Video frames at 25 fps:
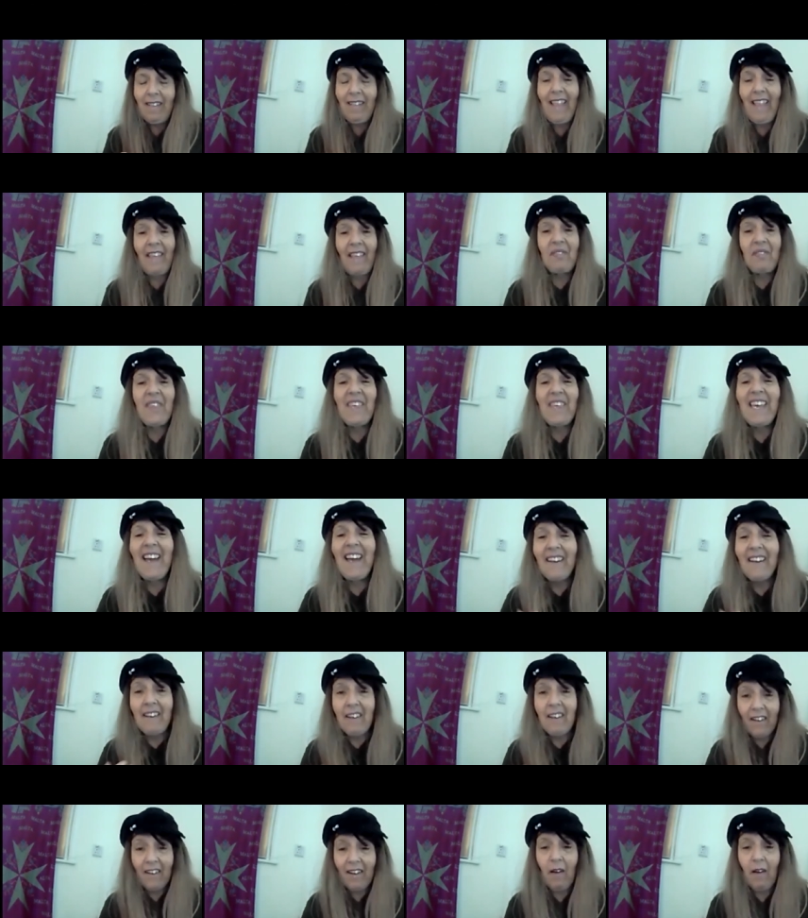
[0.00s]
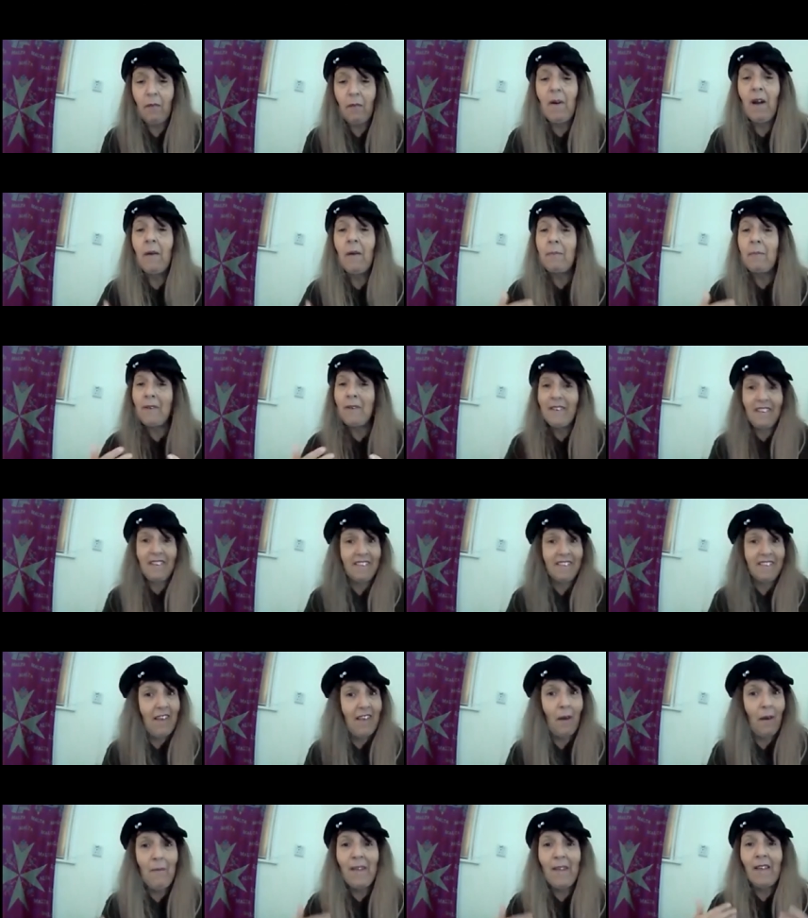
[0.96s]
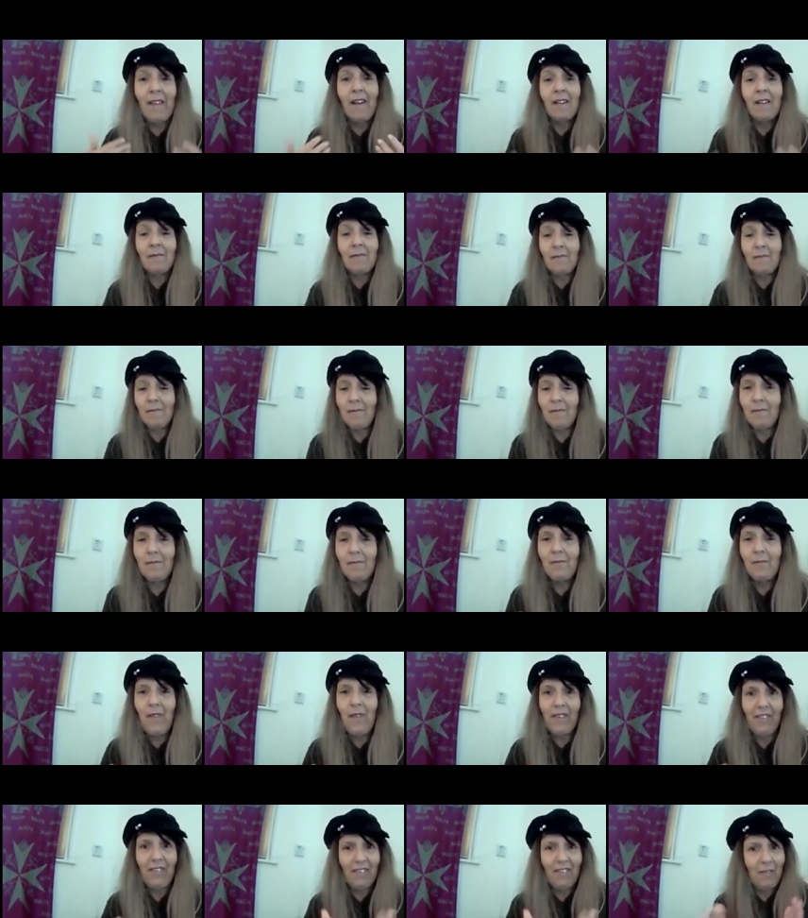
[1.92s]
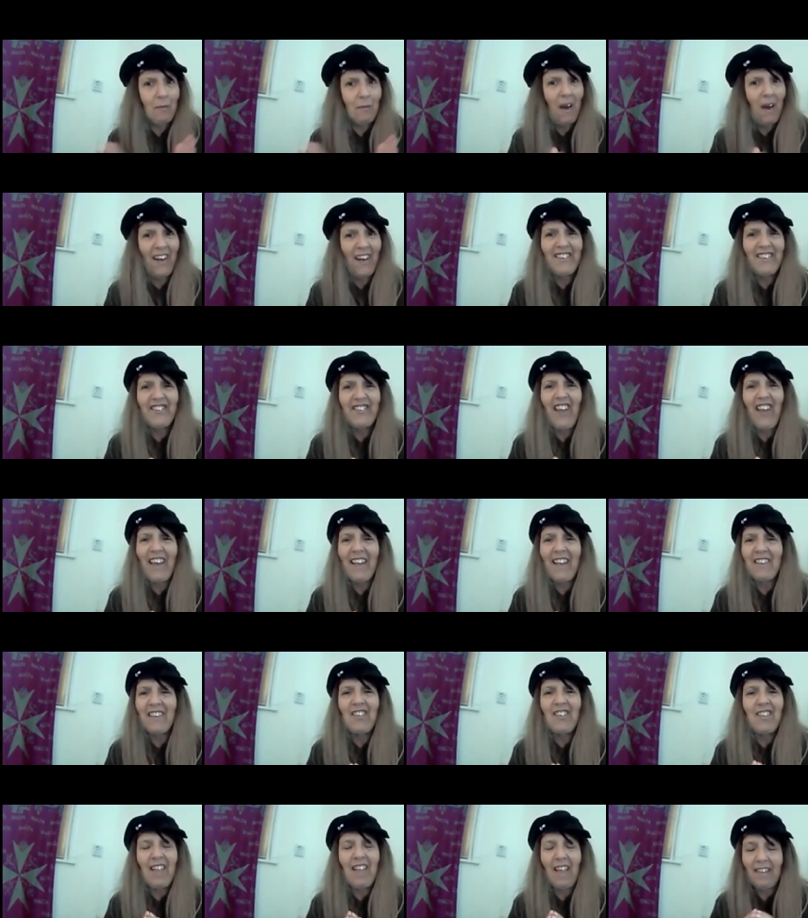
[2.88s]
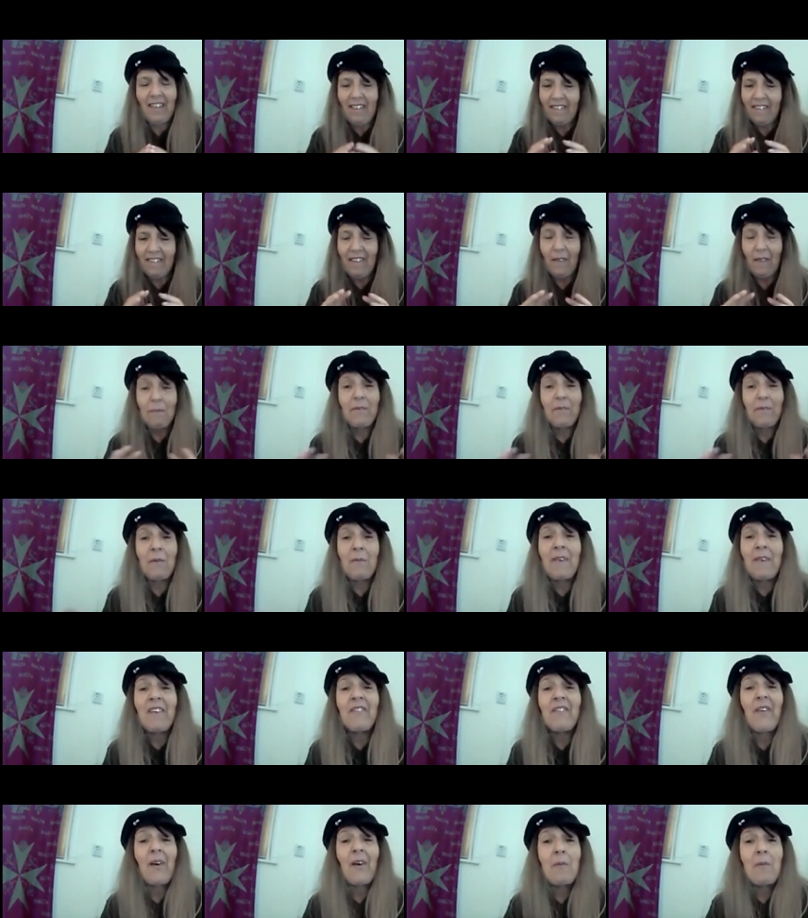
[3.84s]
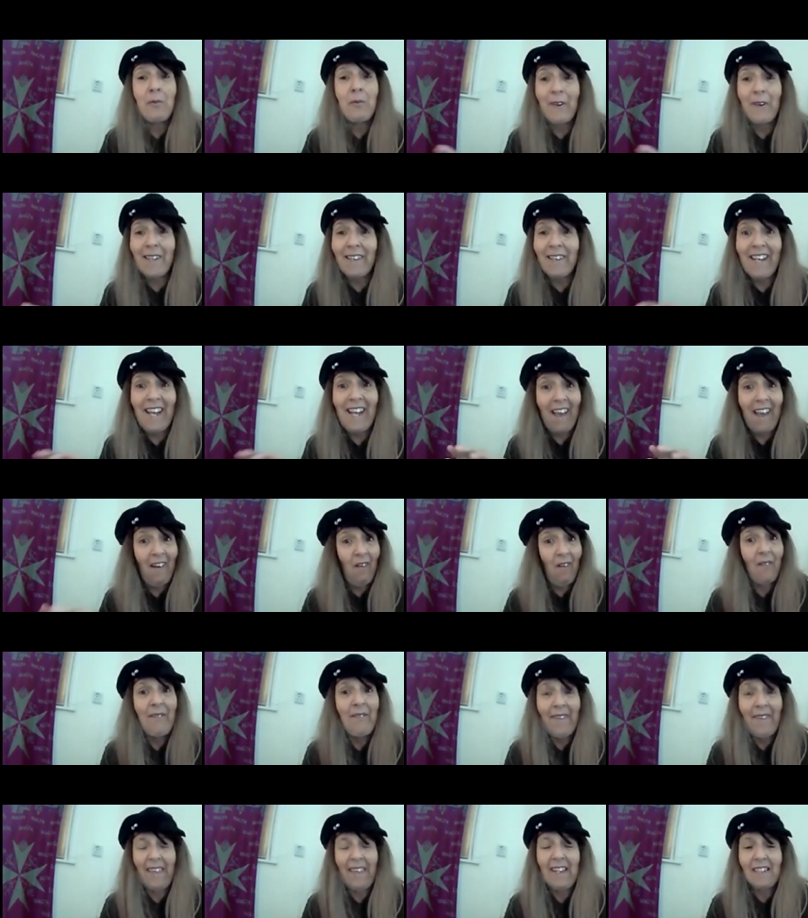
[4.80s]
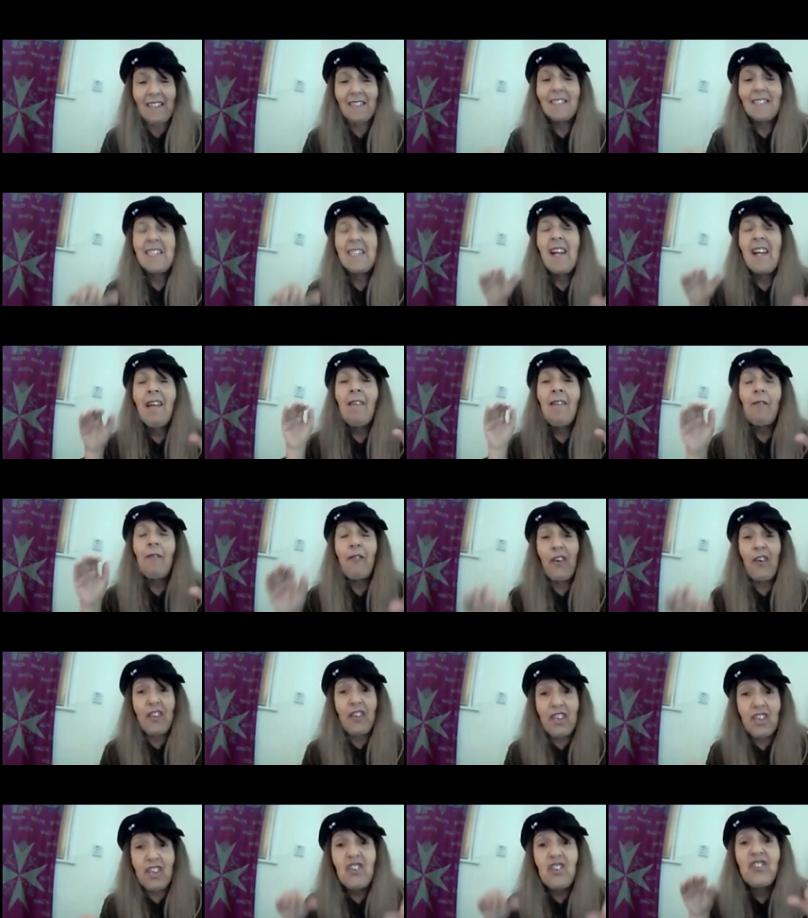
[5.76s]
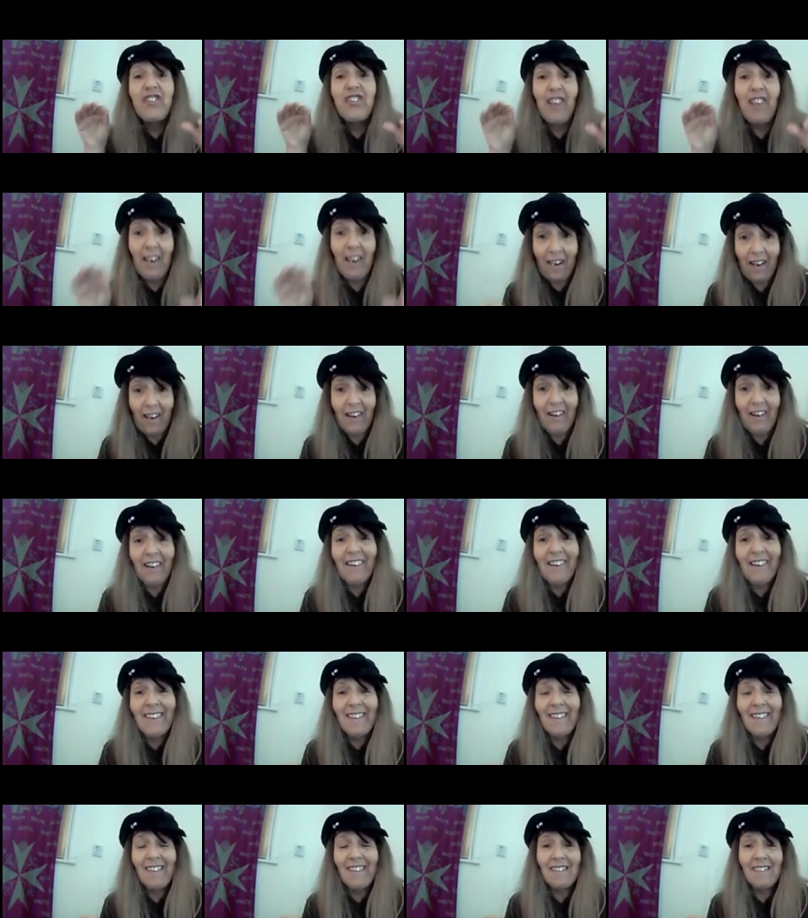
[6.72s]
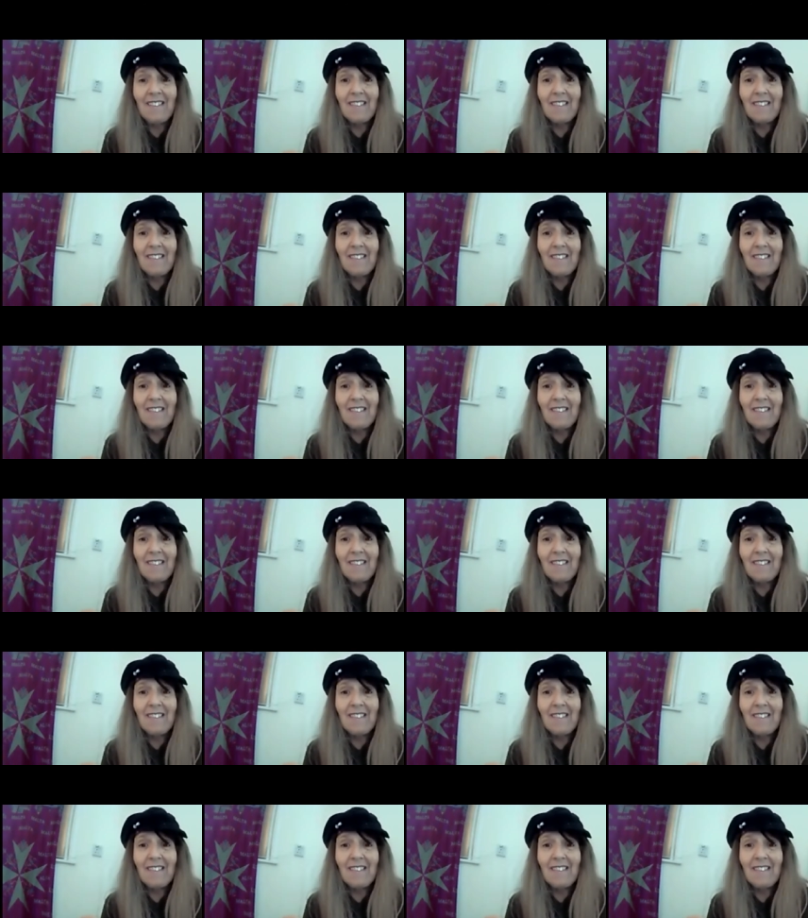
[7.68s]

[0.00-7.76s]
let the anger come up, and it's coming up. This is my channel, and it's up to me if I bring it out on here for you to learn.